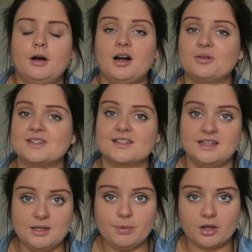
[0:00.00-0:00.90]
was
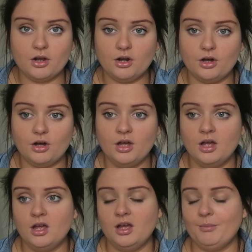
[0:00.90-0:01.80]
sleeping a lot.
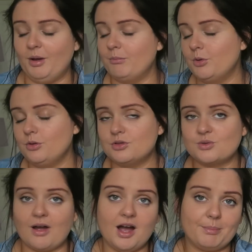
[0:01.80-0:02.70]
My
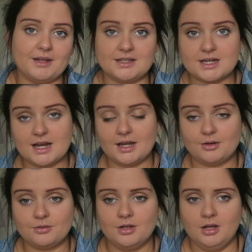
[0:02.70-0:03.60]
moods were up and
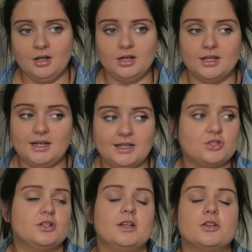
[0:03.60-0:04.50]
down. Like,
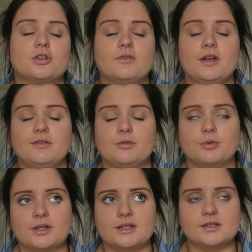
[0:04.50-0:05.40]
literally, I drove
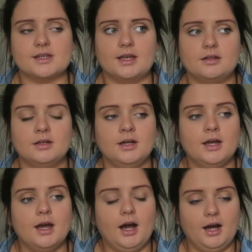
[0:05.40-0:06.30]
everybody insane.
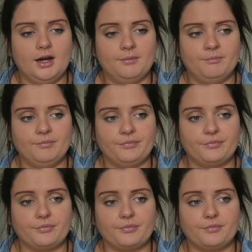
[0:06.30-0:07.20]

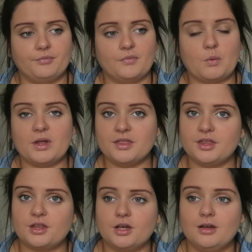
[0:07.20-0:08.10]
One
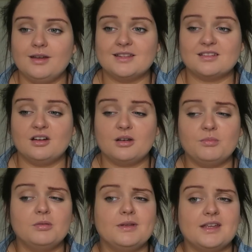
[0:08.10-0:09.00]
thing though is I can
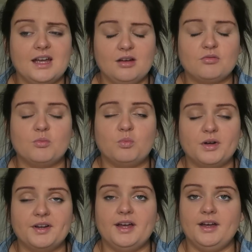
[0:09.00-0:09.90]
probably count on
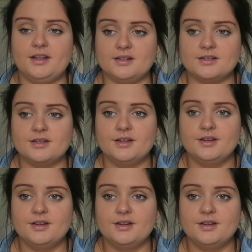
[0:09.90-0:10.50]
one hand